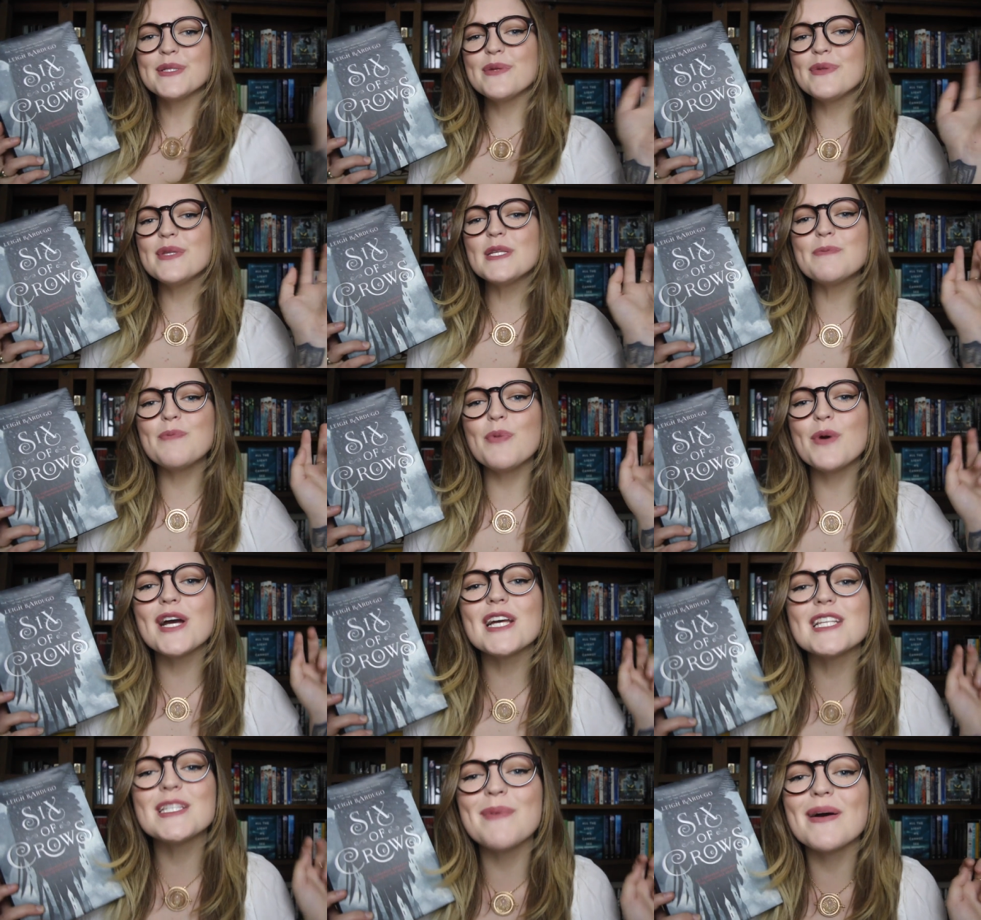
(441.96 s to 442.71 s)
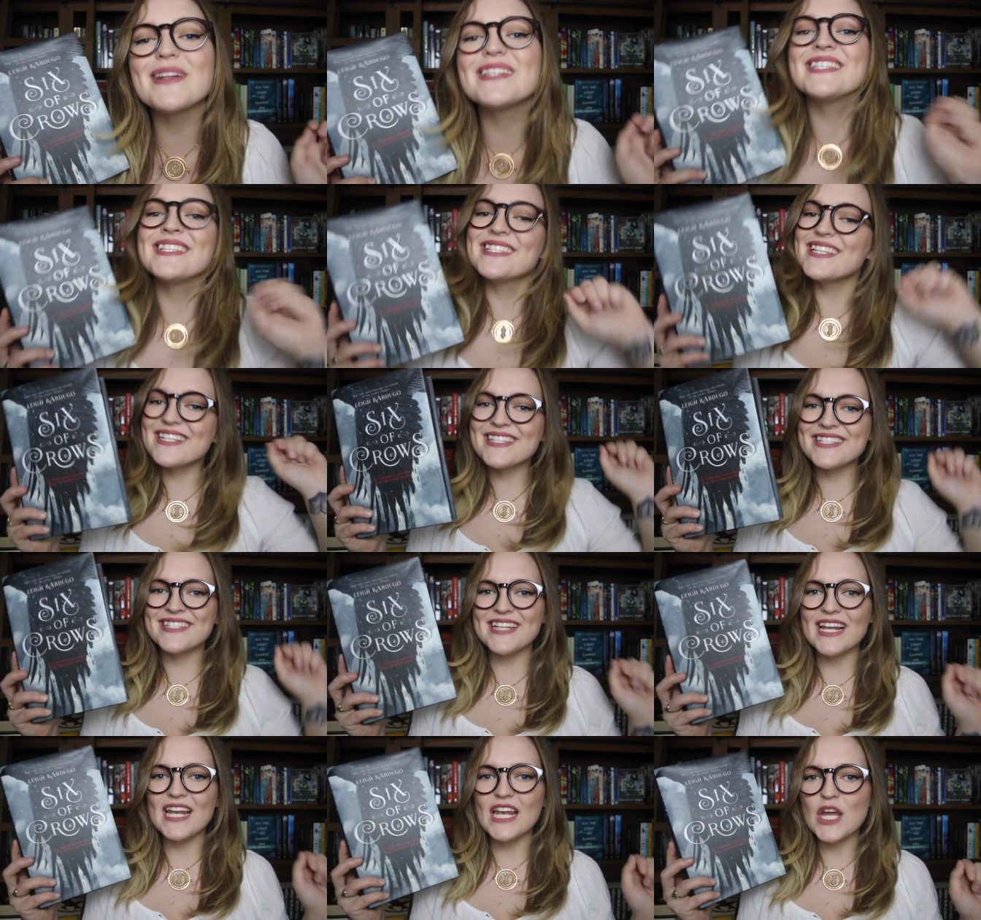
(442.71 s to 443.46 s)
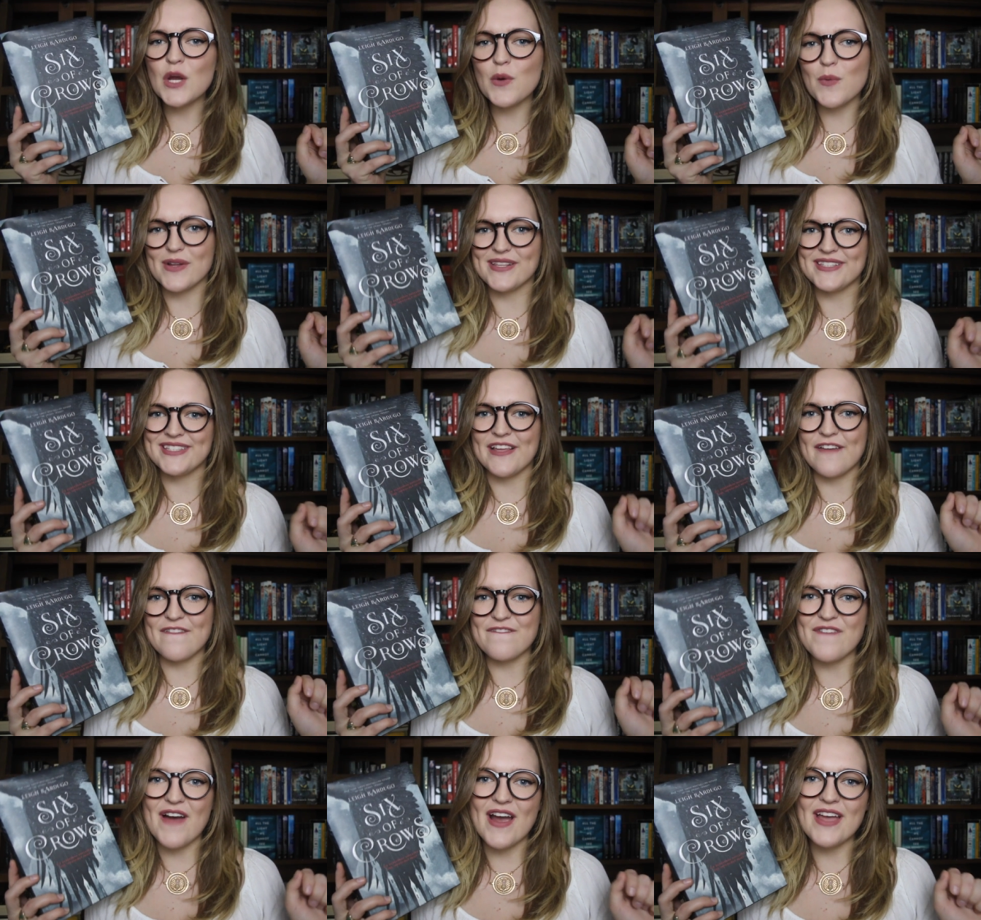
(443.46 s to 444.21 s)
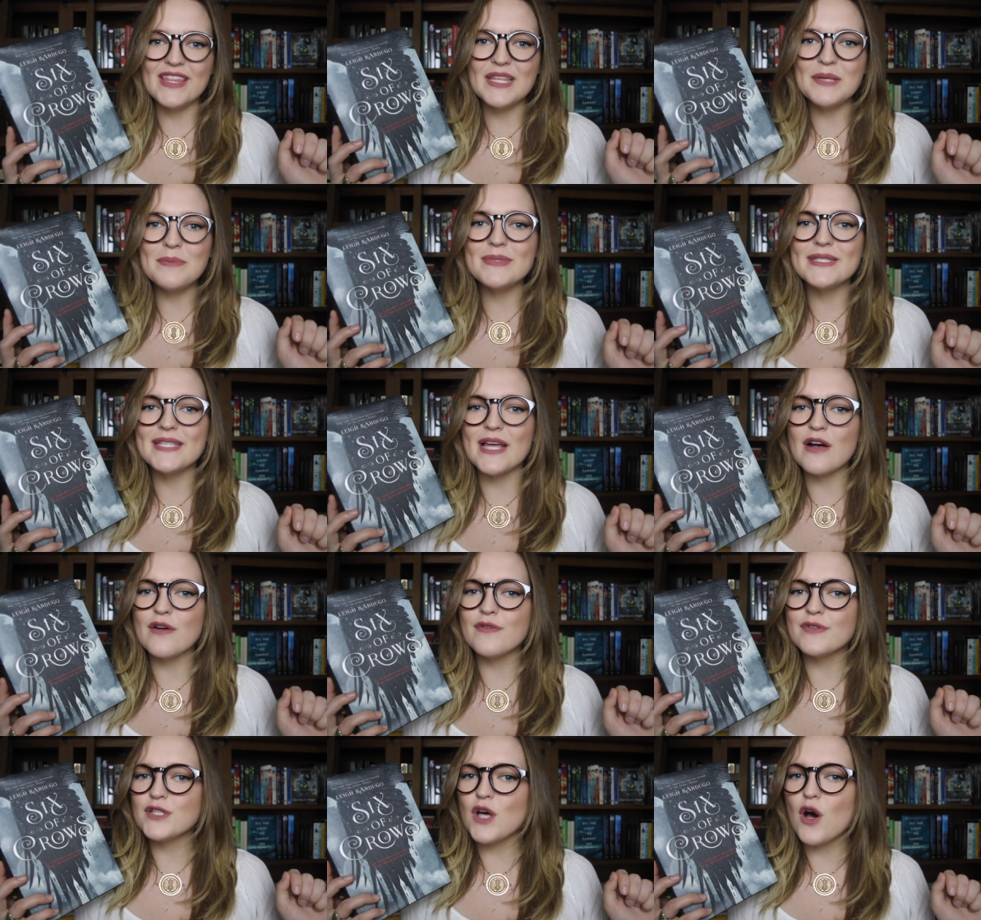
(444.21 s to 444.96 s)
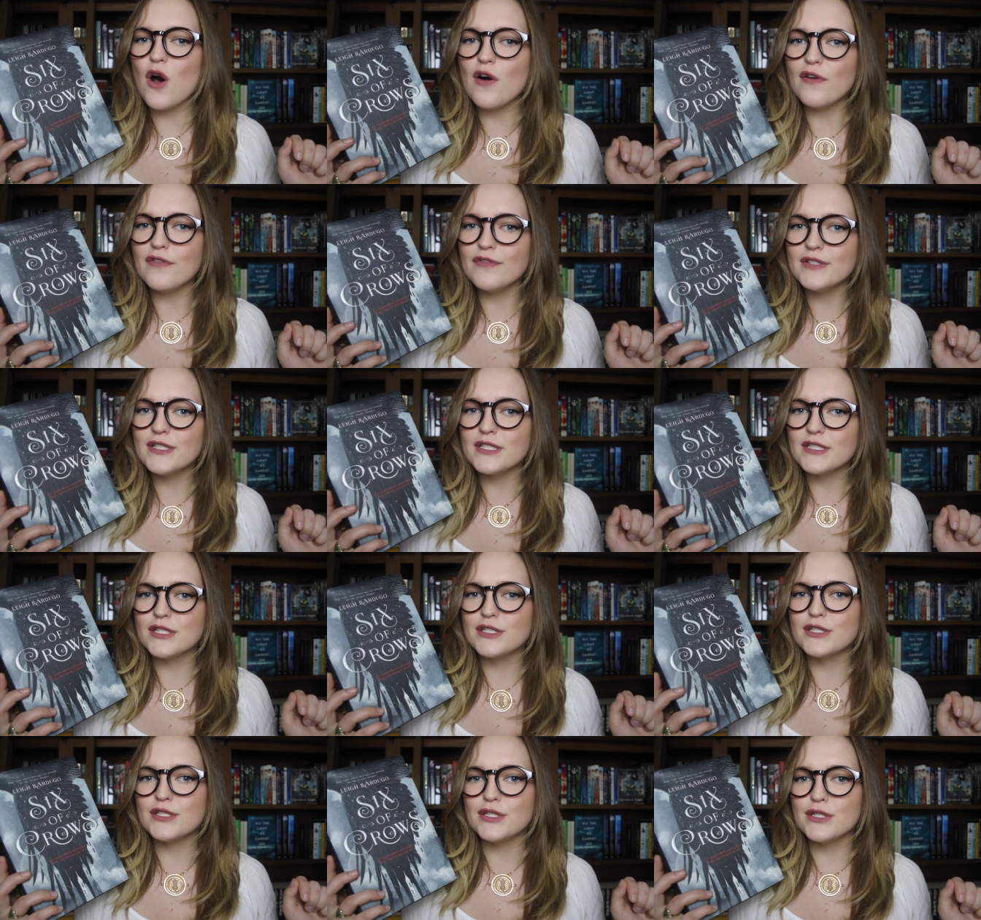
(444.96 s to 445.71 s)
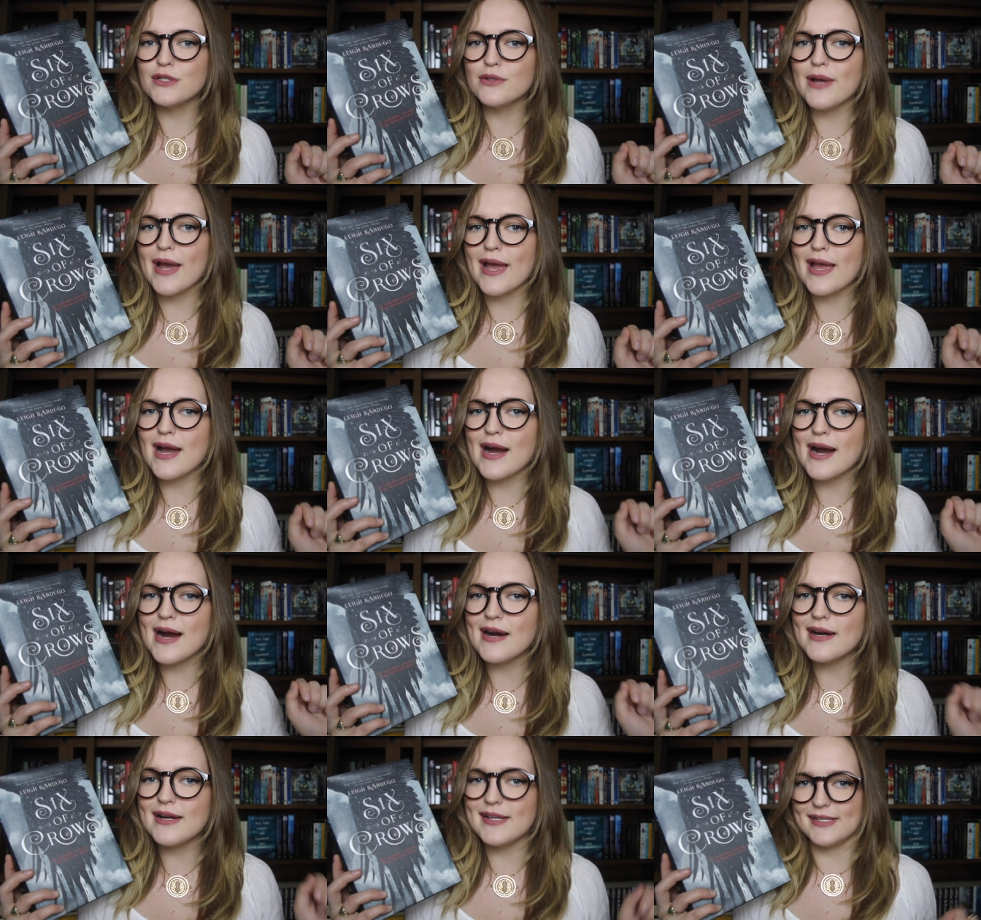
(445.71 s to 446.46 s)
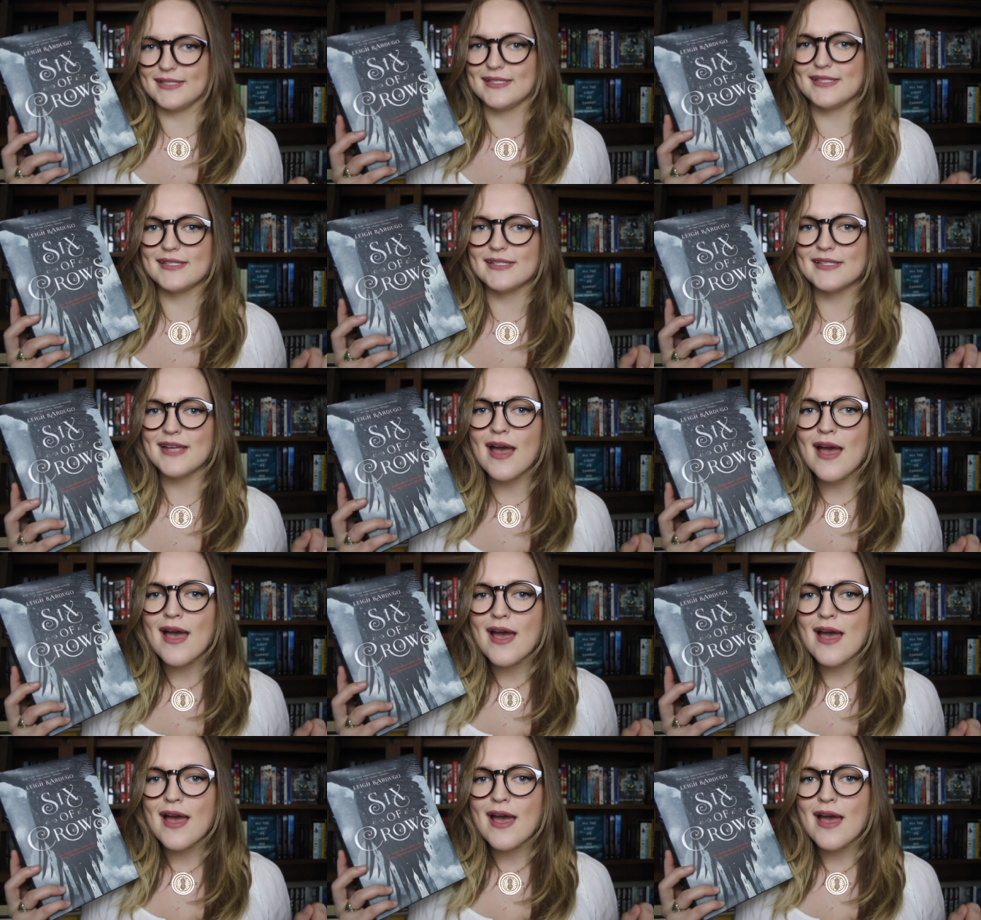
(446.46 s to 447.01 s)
So this book is about 6 delinquents that find themselves offered to do a heist.